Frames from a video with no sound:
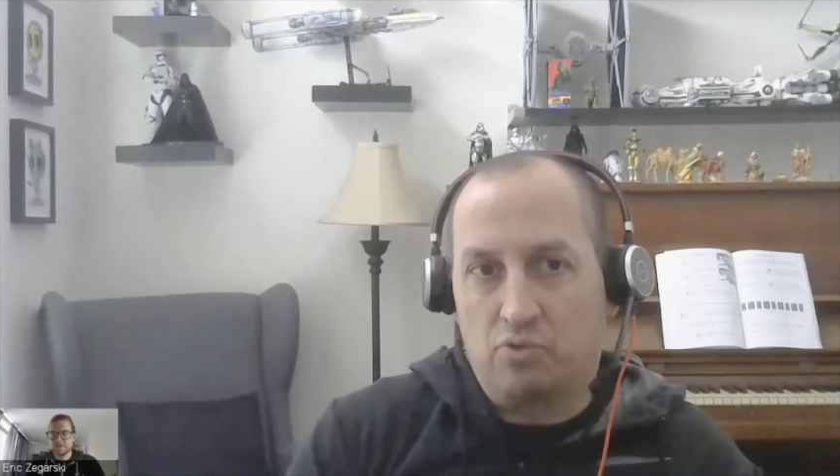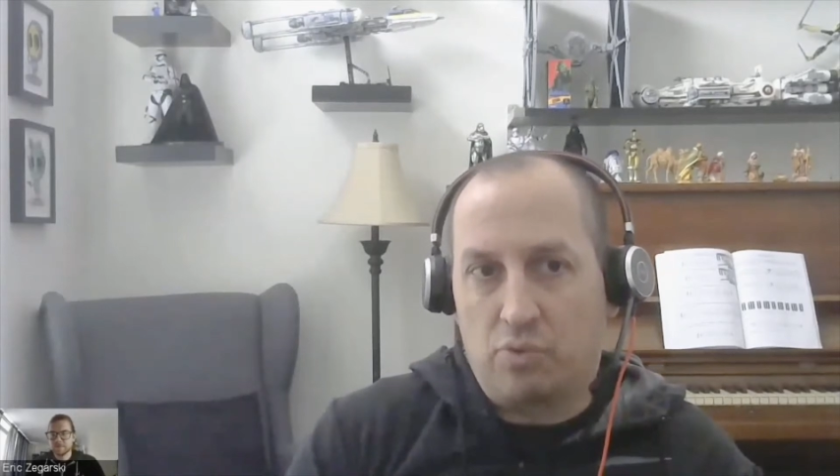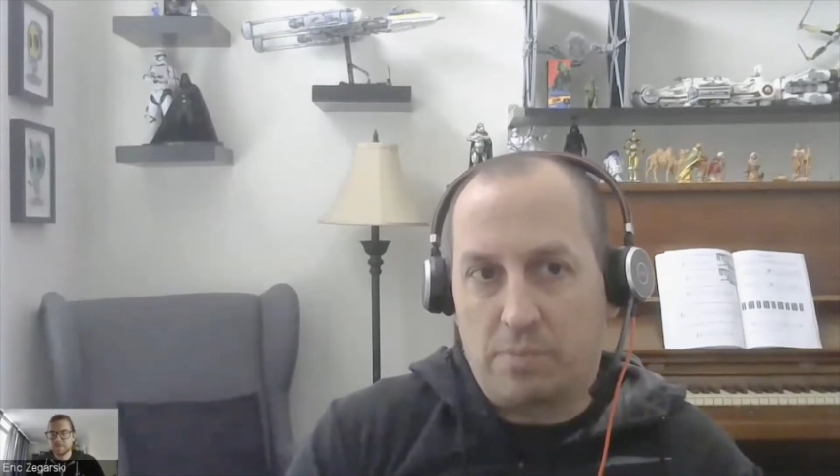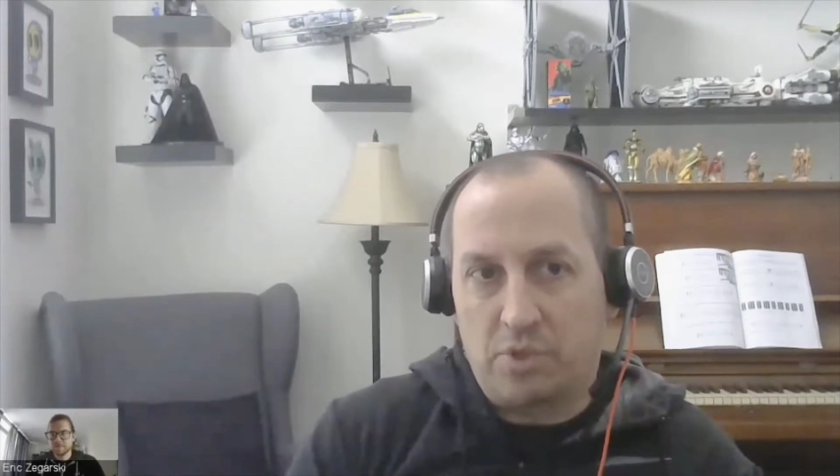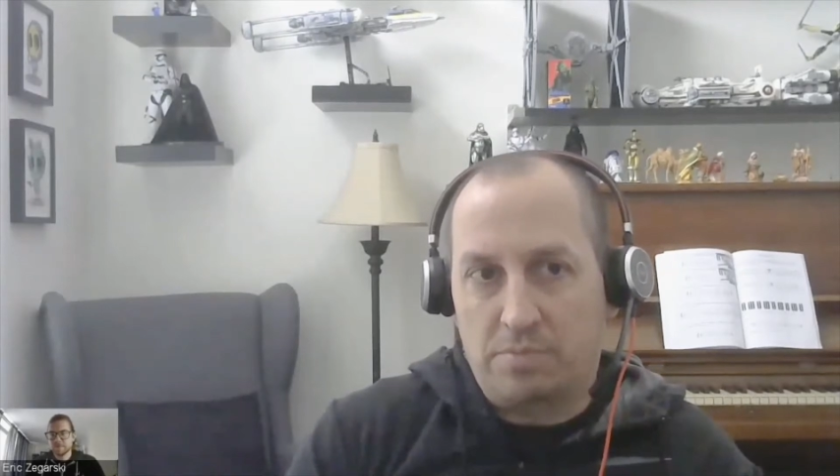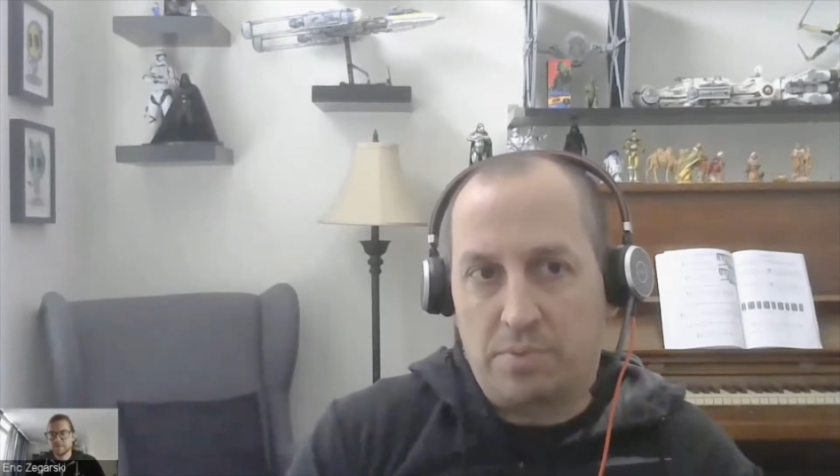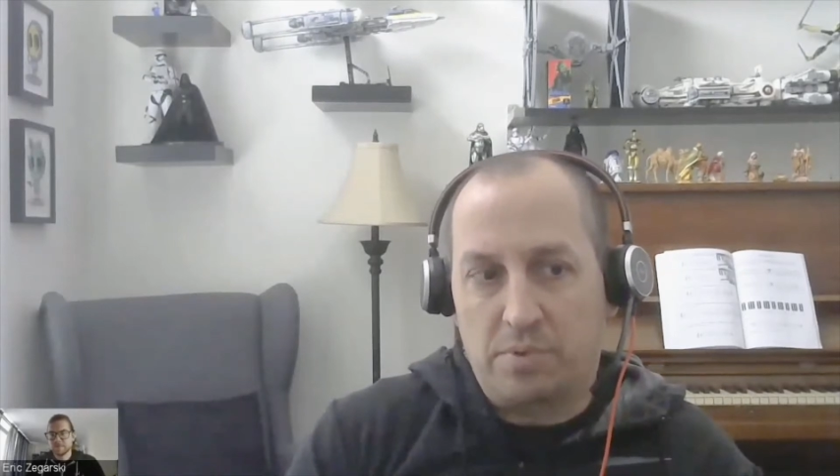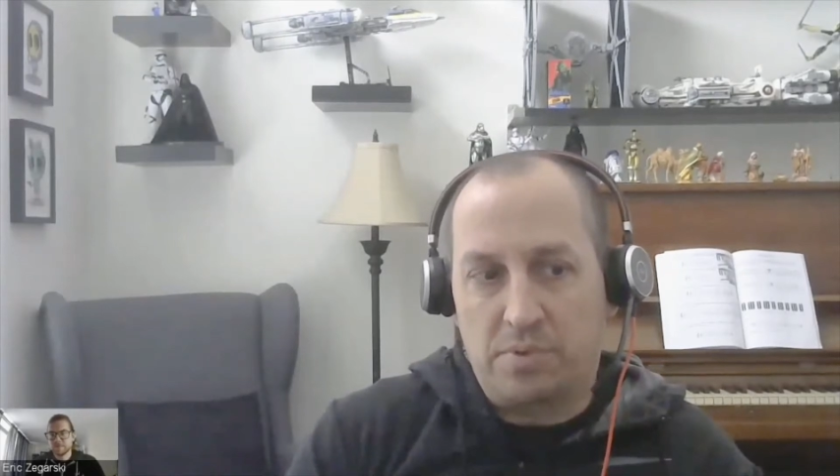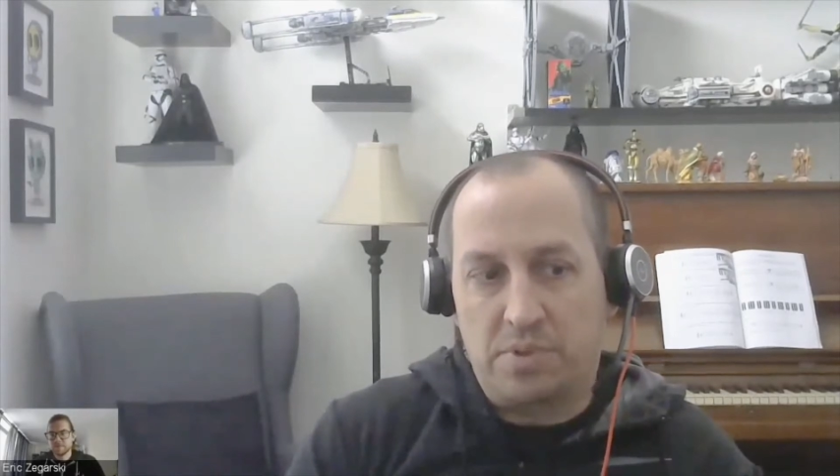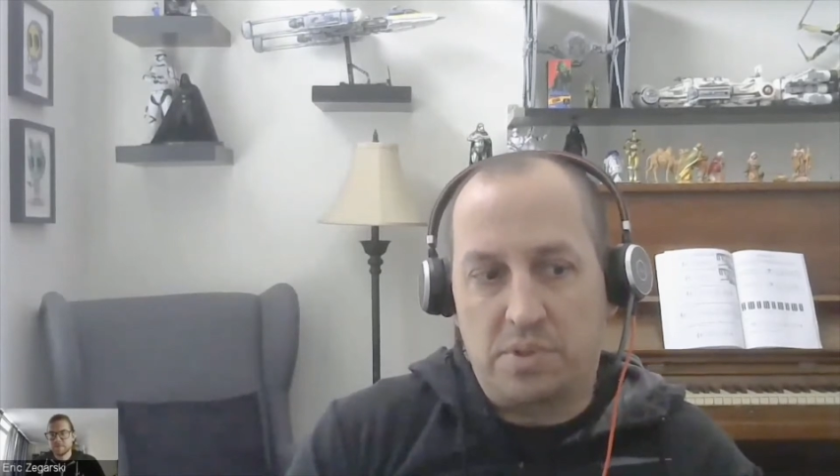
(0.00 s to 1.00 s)
drop
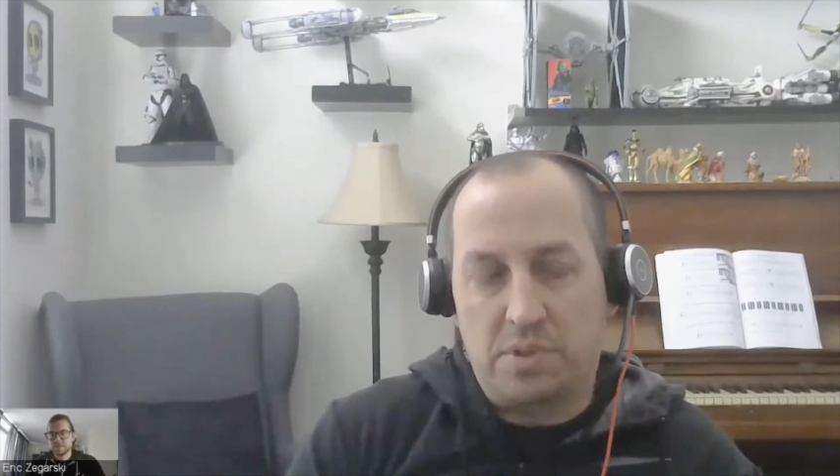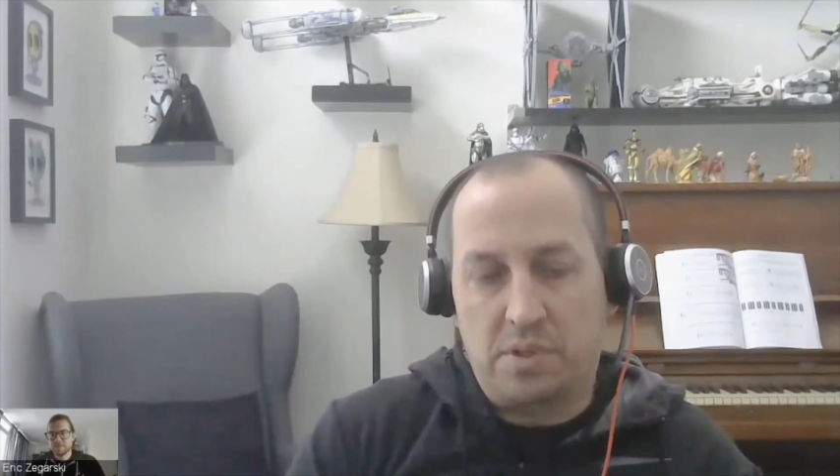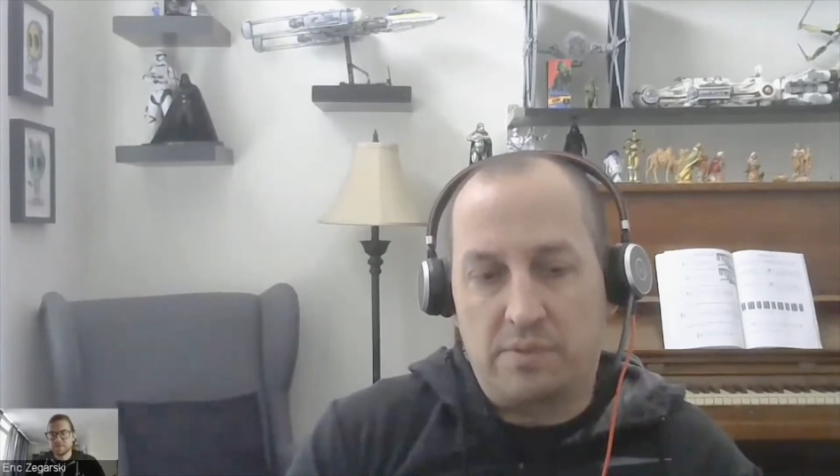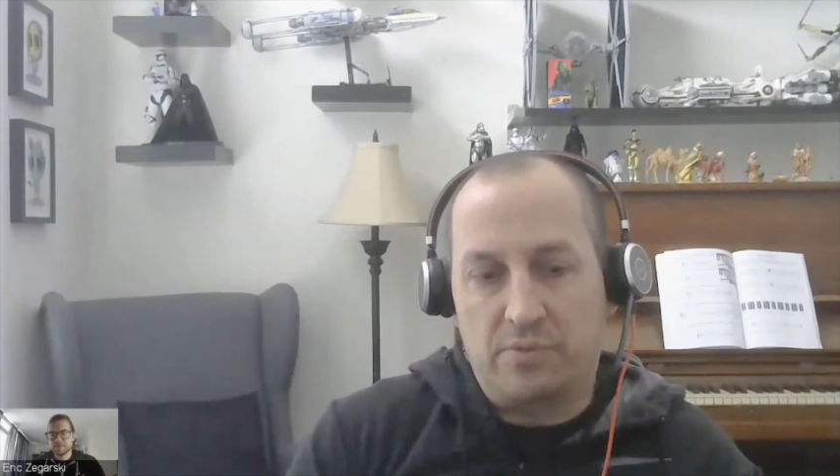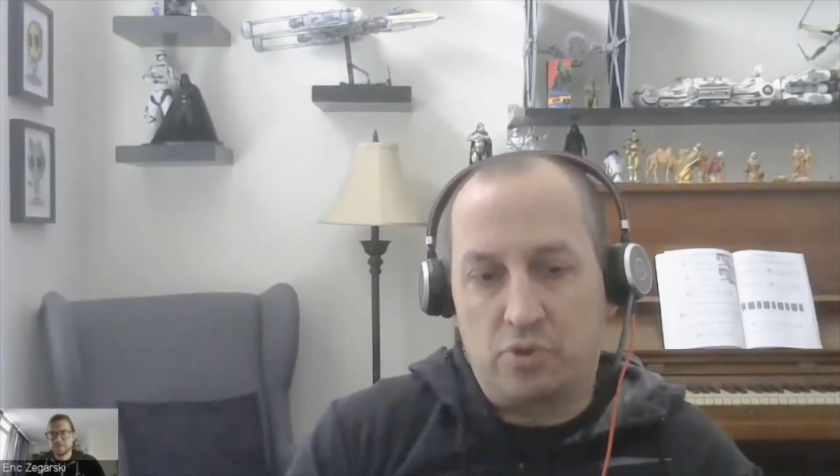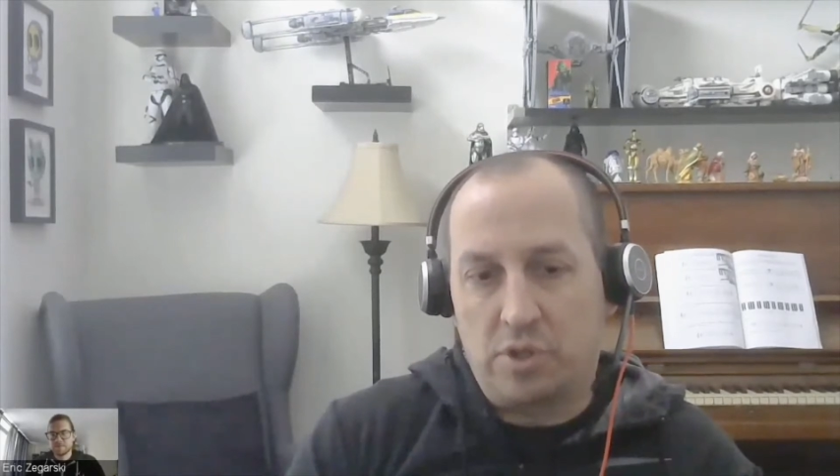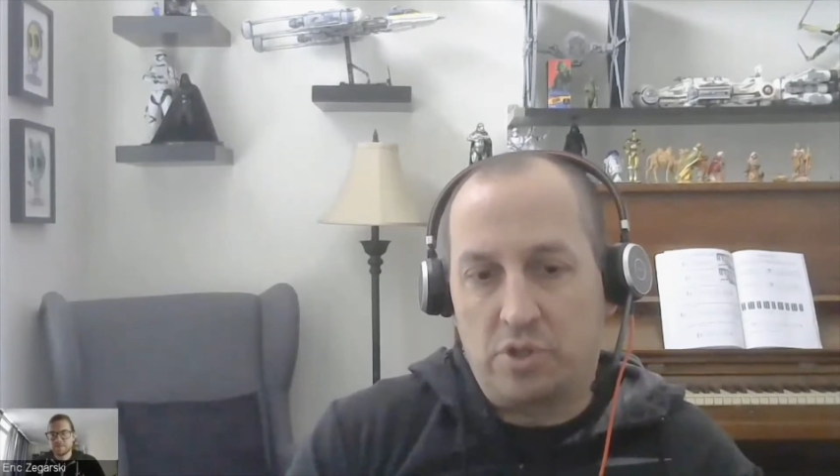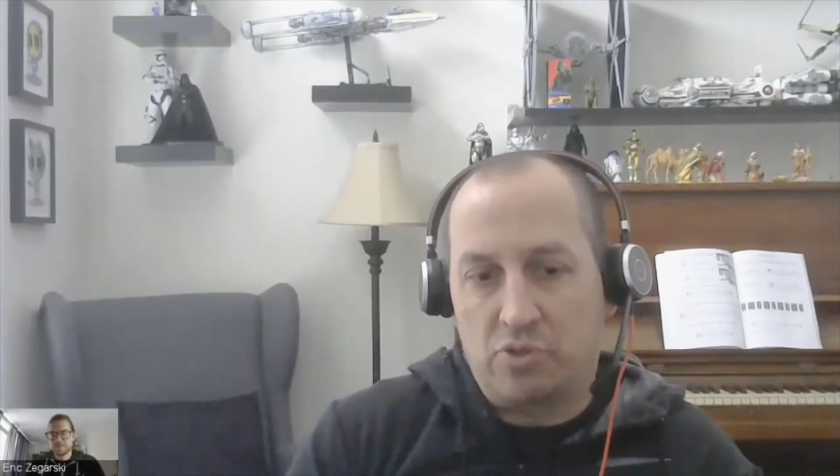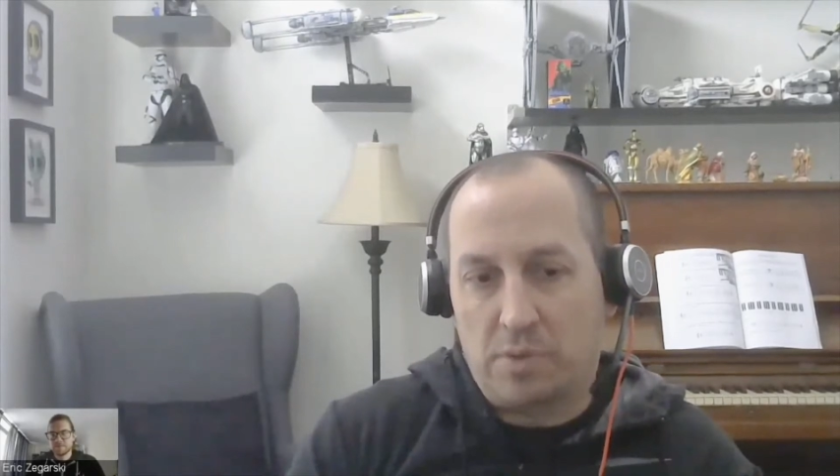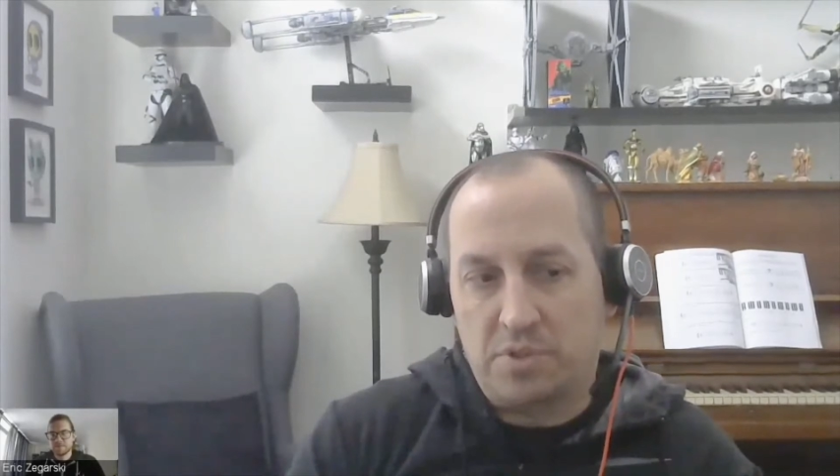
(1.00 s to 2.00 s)
shippers. If you're
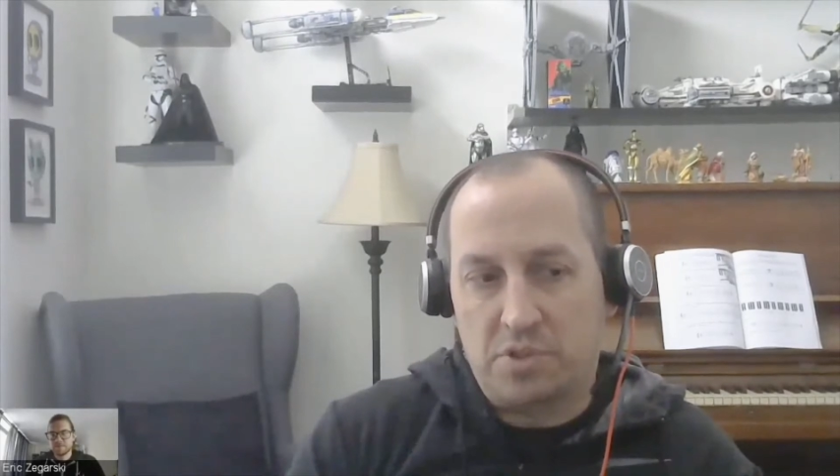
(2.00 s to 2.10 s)
trying to drop